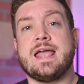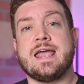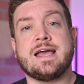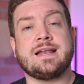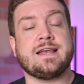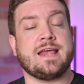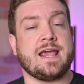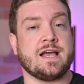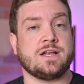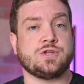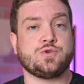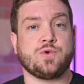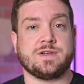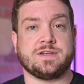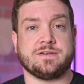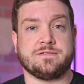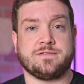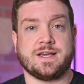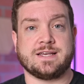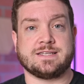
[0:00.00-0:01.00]
and Android
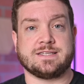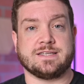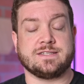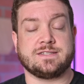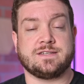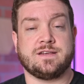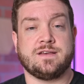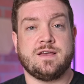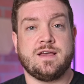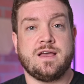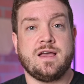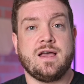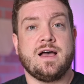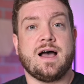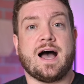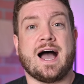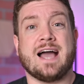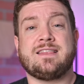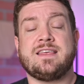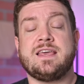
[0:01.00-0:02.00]
devices.
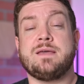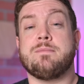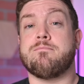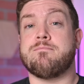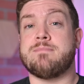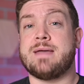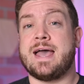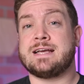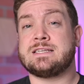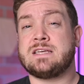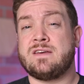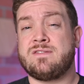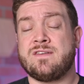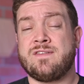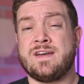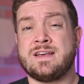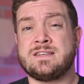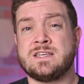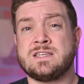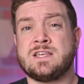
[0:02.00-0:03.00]
I think MagSafe
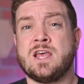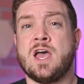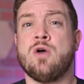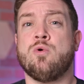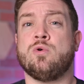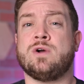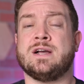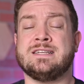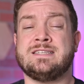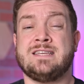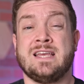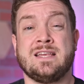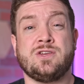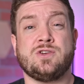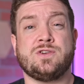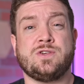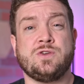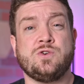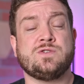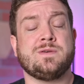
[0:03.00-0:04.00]
devices will
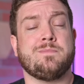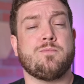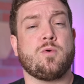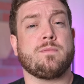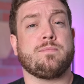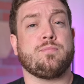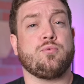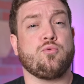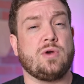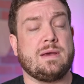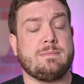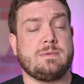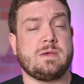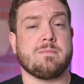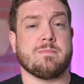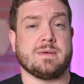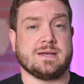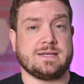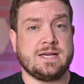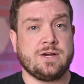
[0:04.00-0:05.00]
continue to use more
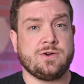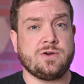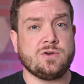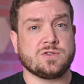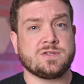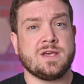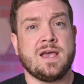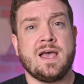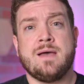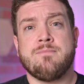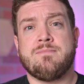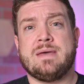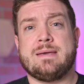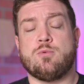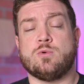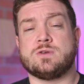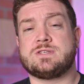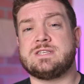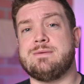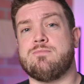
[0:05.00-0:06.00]
premium materials. Maybe
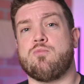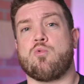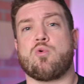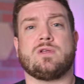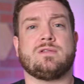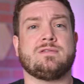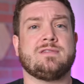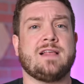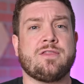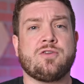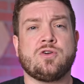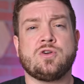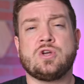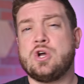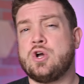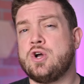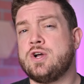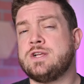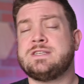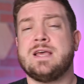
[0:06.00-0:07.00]
we'll see more leather
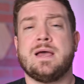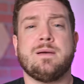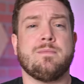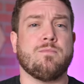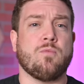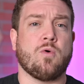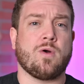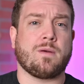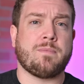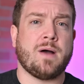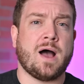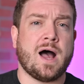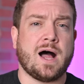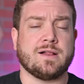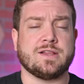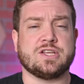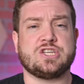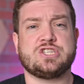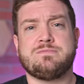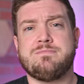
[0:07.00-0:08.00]
goods, more
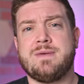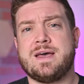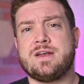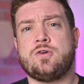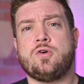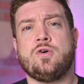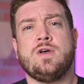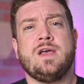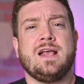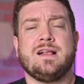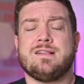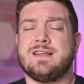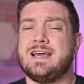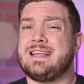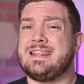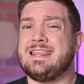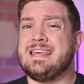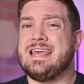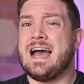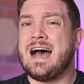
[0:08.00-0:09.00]
polished metal,
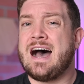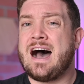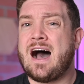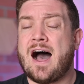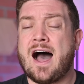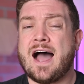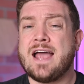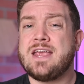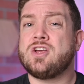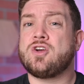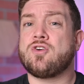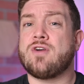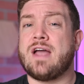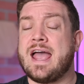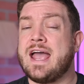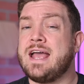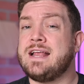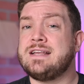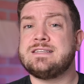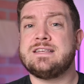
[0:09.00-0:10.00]
like the higher
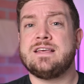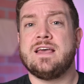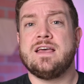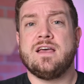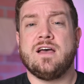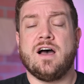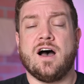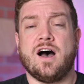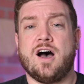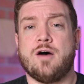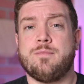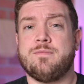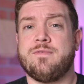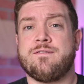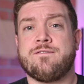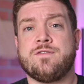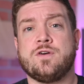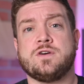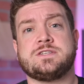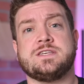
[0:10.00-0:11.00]
end
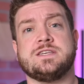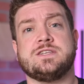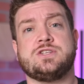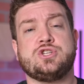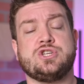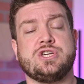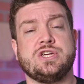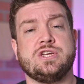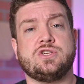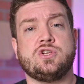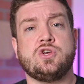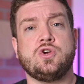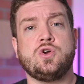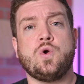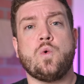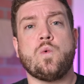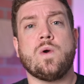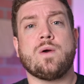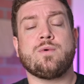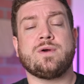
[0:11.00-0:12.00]
um, versus Qi 2,
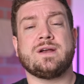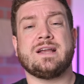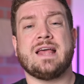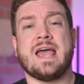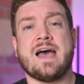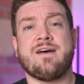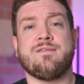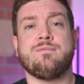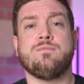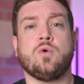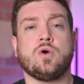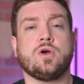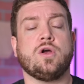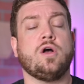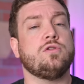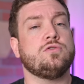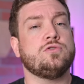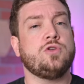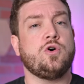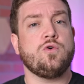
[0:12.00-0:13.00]
where we're going to have more
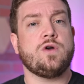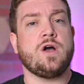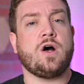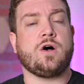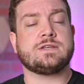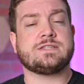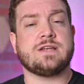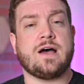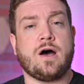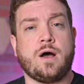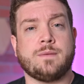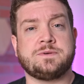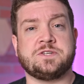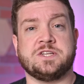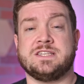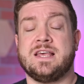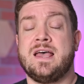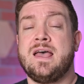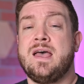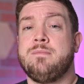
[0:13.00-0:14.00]
low-cost
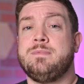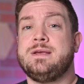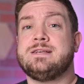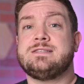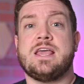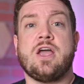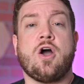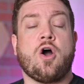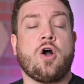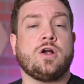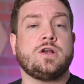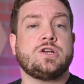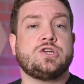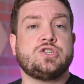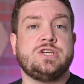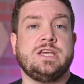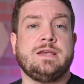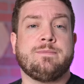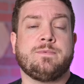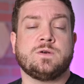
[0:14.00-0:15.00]
options because they are
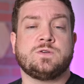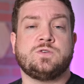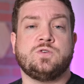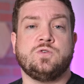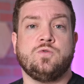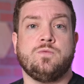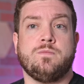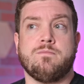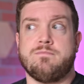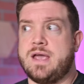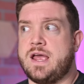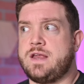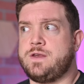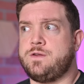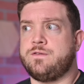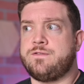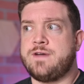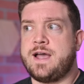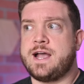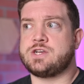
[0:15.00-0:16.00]
cheaper to
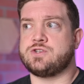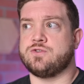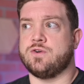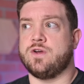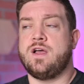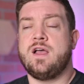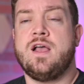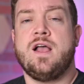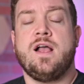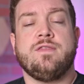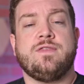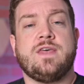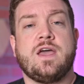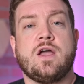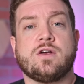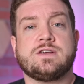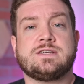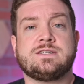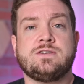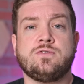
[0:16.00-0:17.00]
manufacture. They
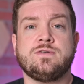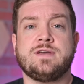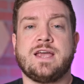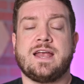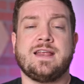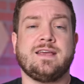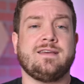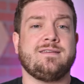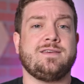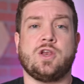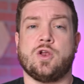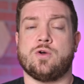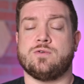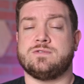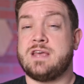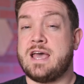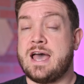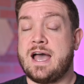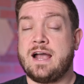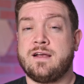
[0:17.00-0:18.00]
are still getting, you know,
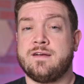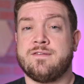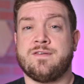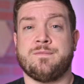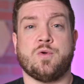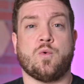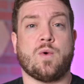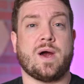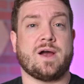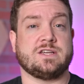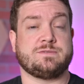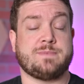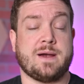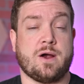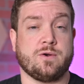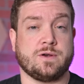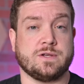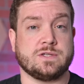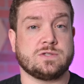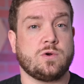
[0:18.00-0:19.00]
tech from the Wireless
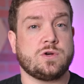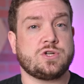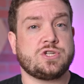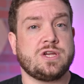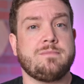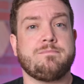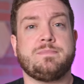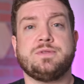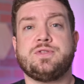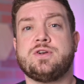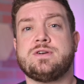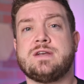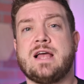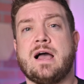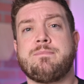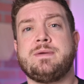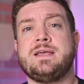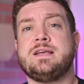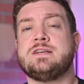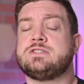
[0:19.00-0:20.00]
Power Consortium, but they're
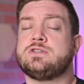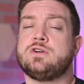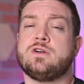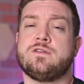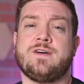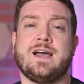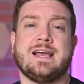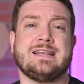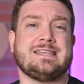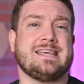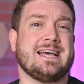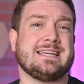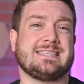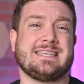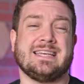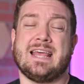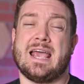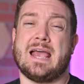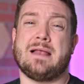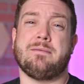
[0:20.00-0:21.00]
not being certified,
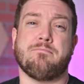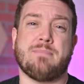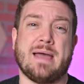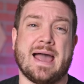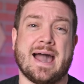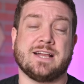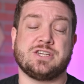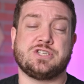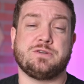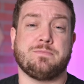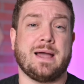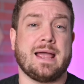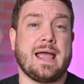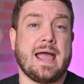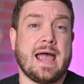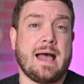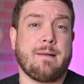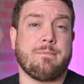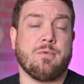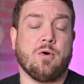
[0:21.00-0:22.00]
tested, and badged by
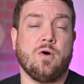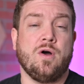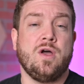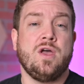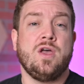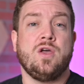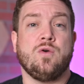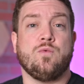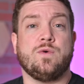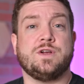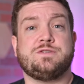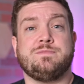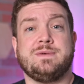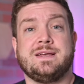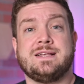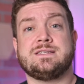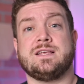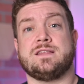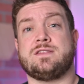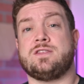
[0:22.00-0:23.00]
Apple, which
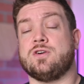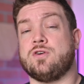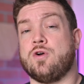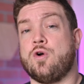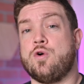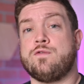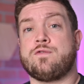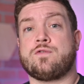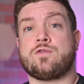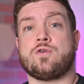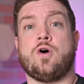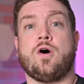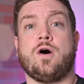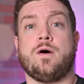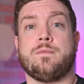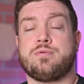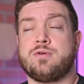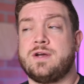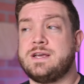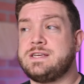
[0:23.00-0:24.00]
means that their overall
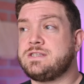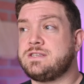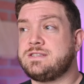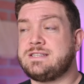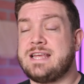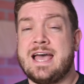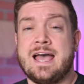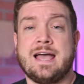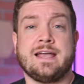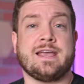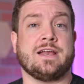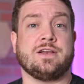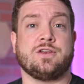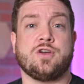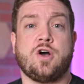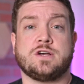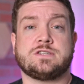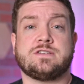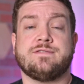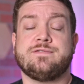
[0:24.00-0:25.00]
price tag and
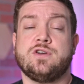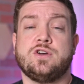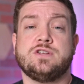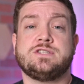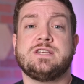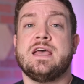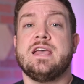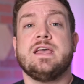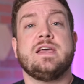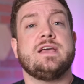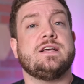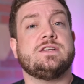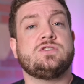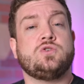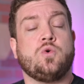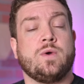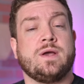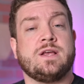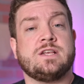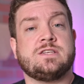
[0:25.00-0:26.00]
cost of goods is
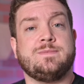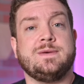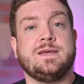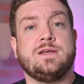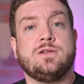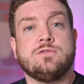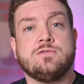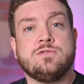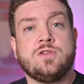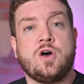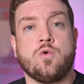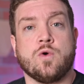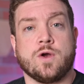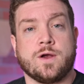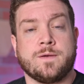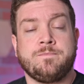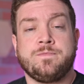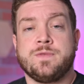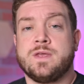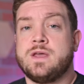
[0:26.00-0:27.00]
going to be lower.
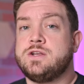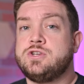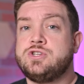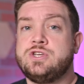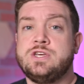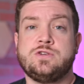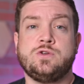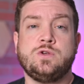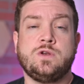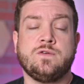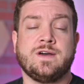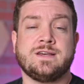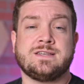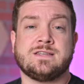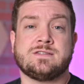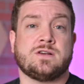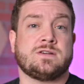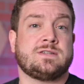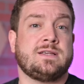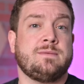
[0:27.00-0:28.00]
Qi 2
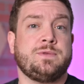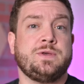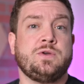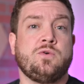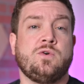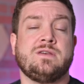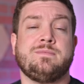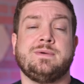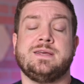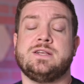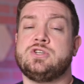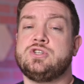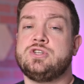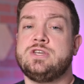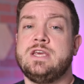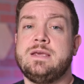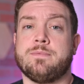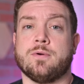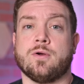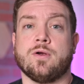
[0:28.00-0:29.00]
devices are simply going to be
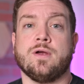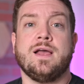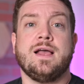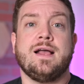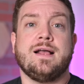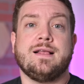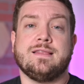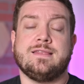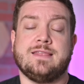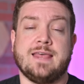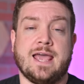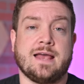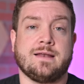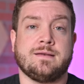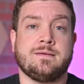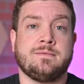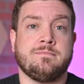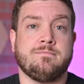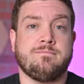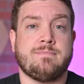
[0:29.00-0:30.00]
cheaper
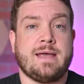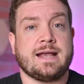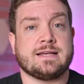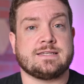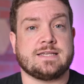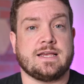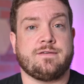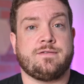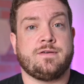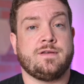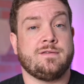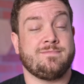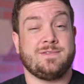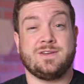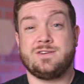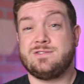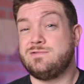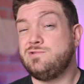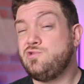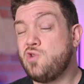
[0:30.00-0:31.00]
than MagSafe.
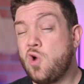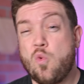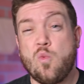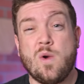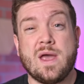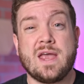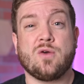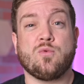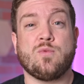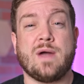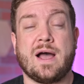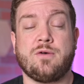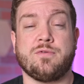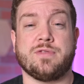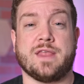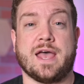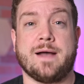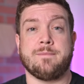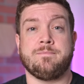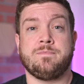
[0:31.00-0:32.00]
There's no way around
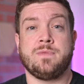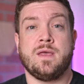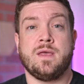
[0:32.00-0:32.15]
that.